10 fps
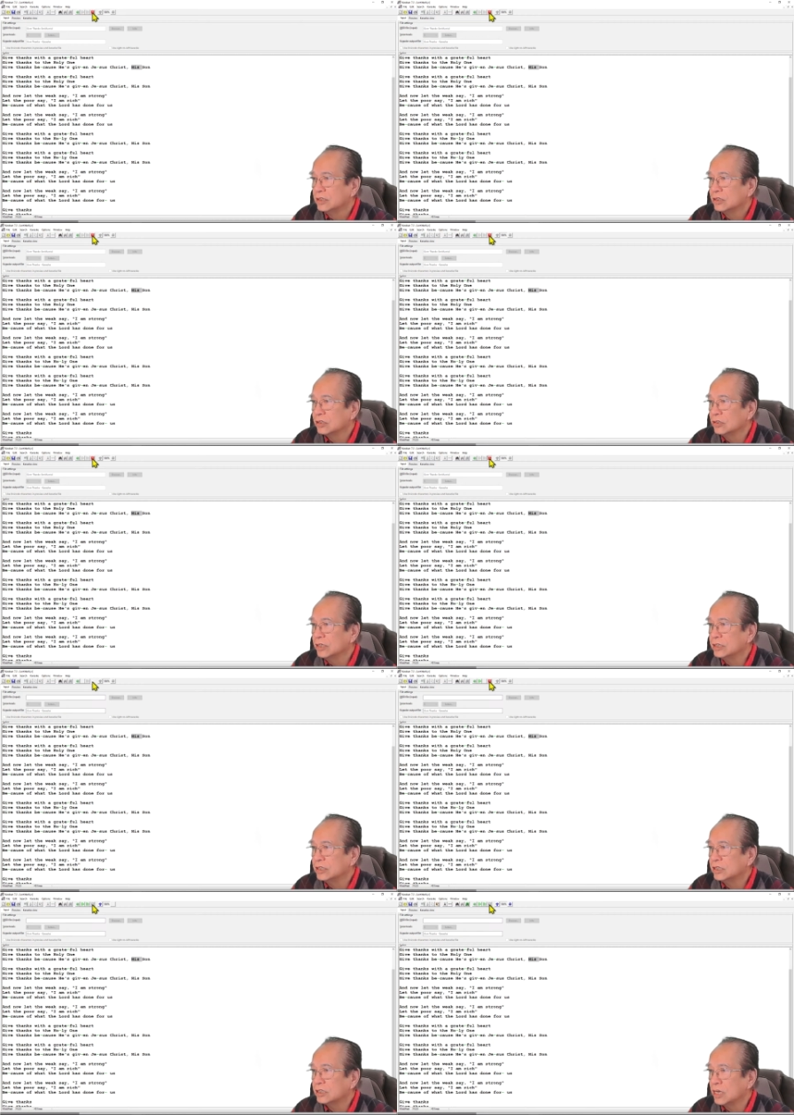So let's
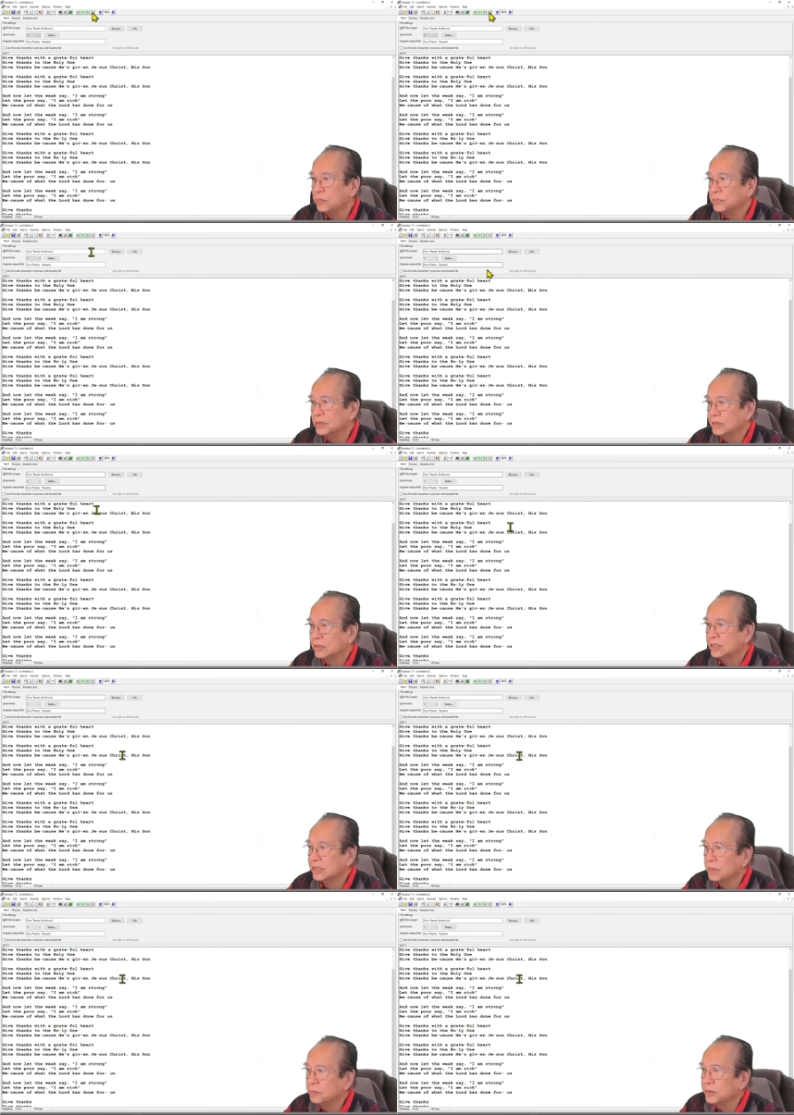
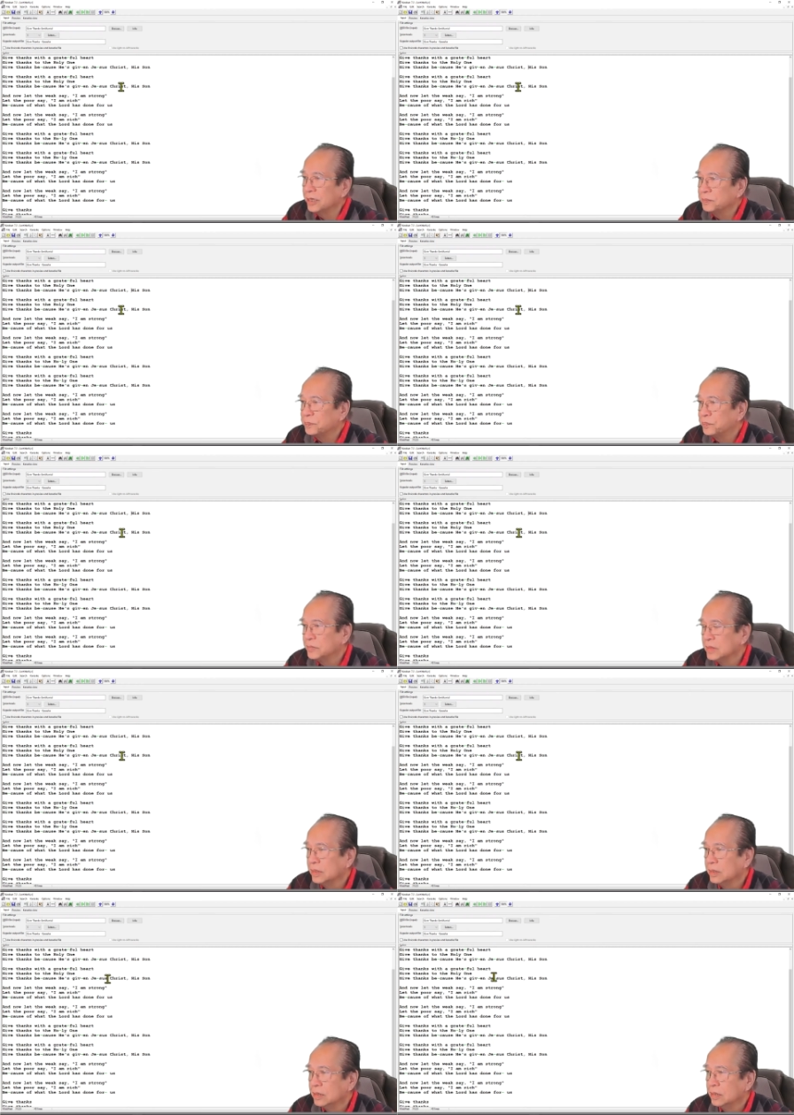stop that.
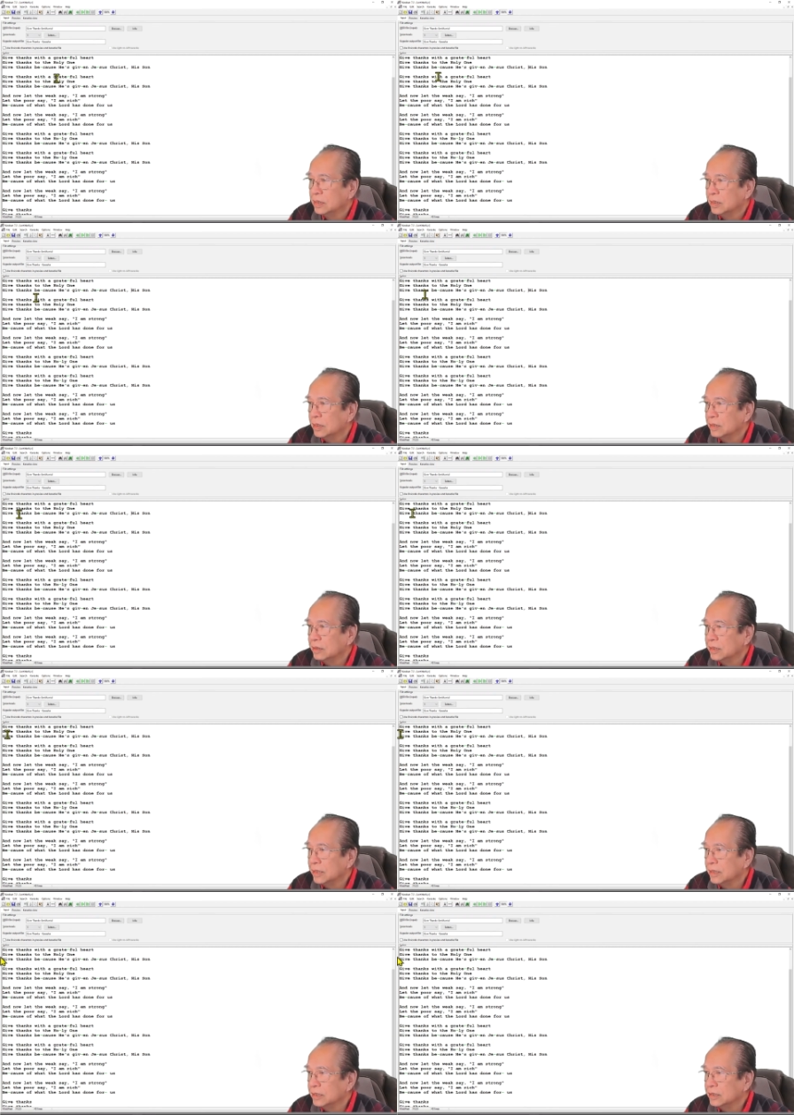
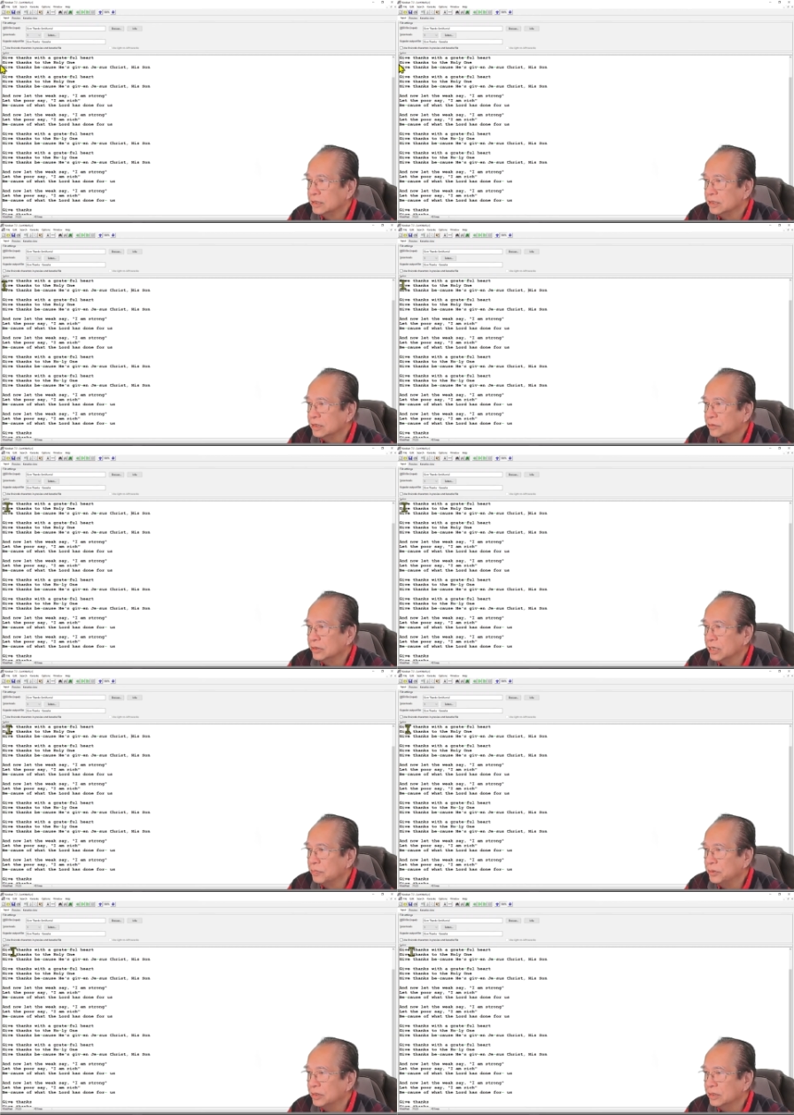Okay, let's see what
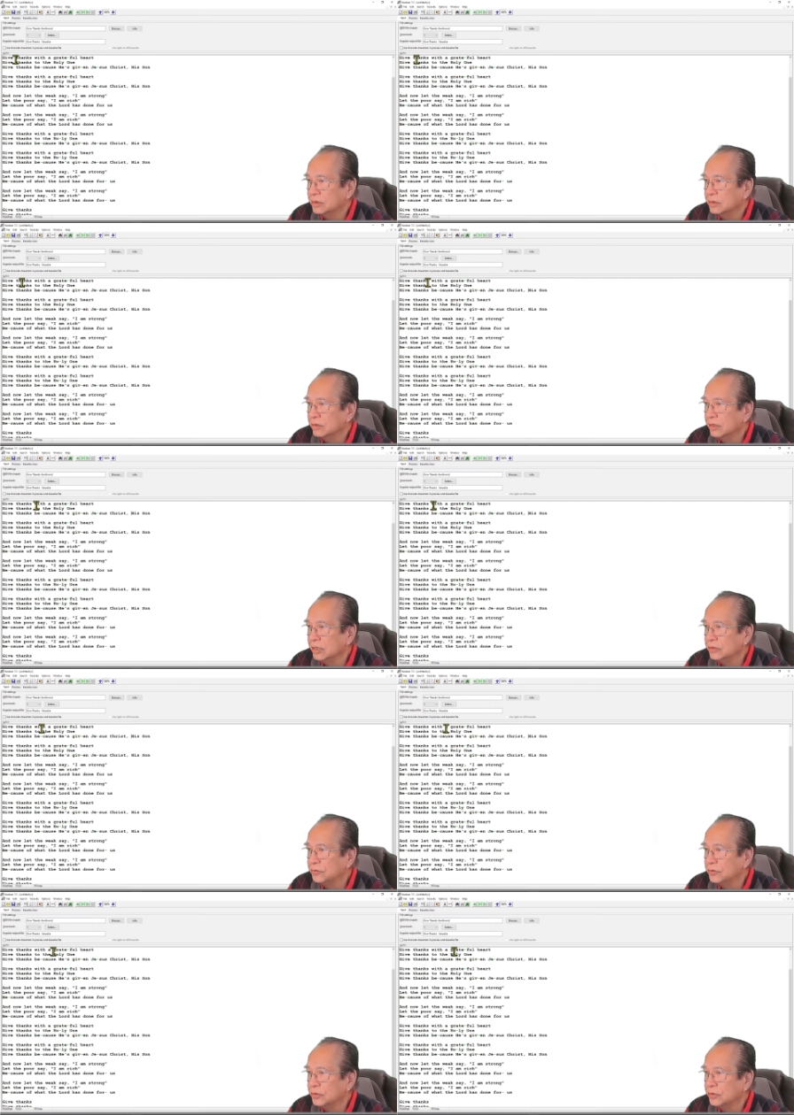happened. I'm
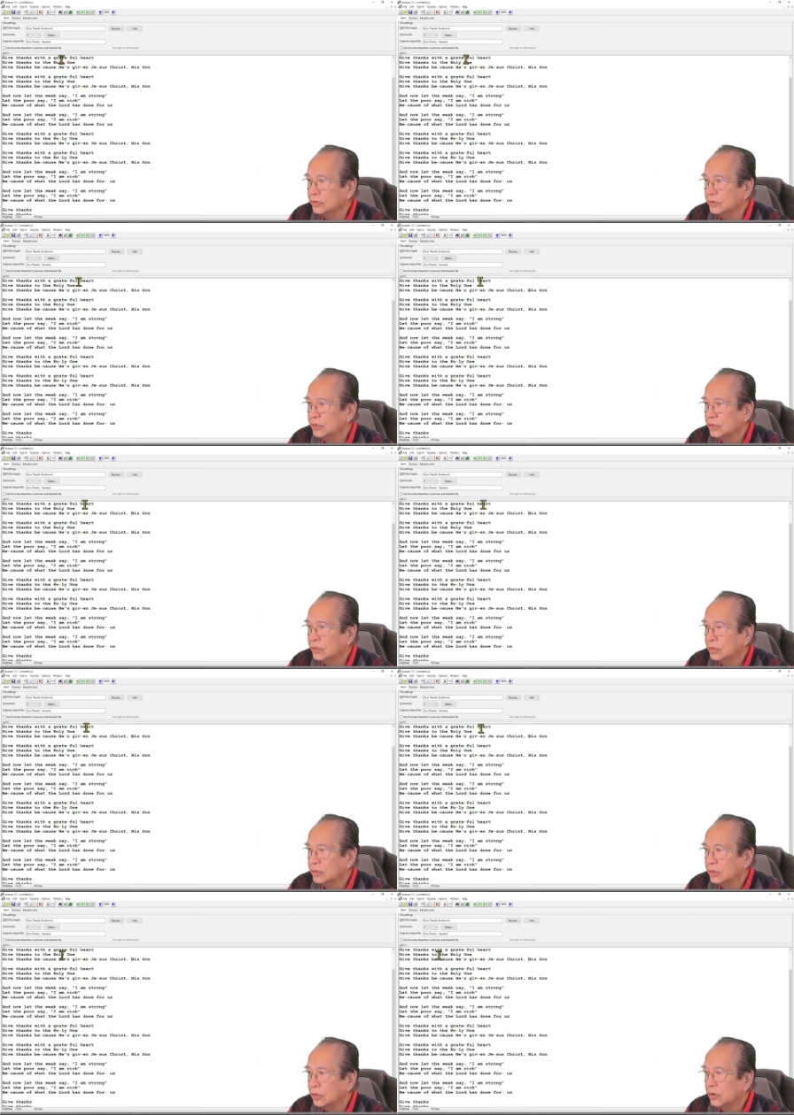grateful.
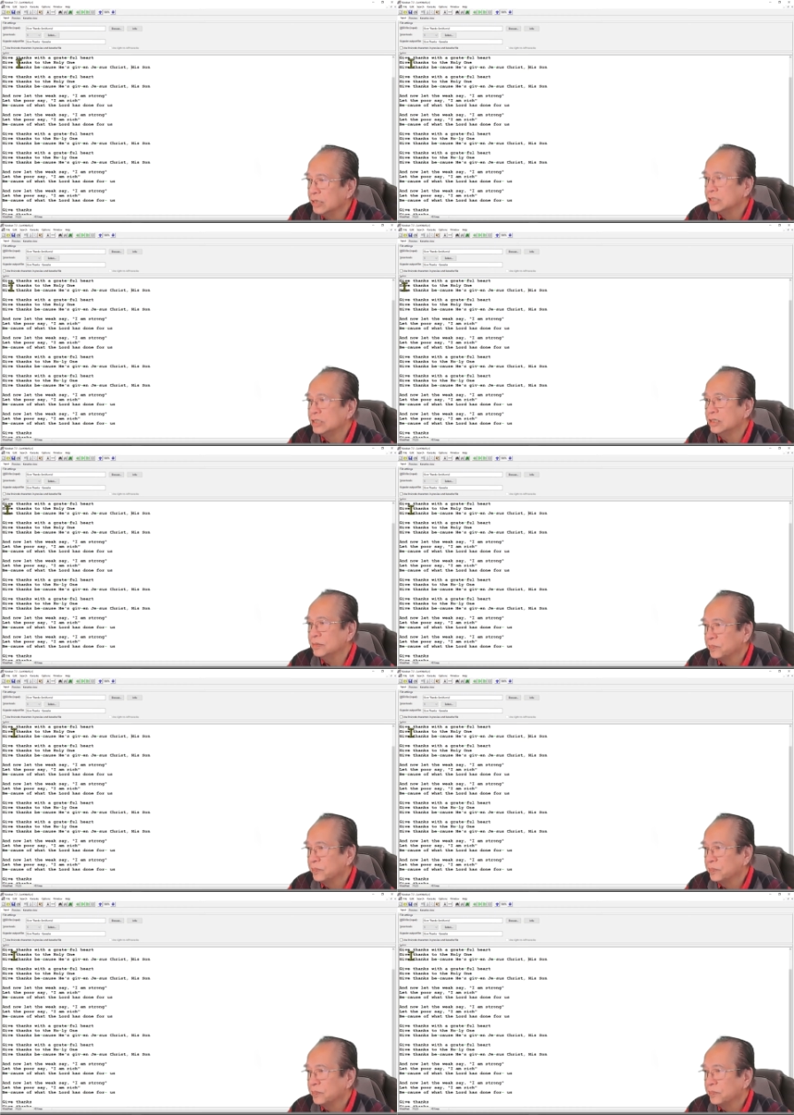Oh, I see.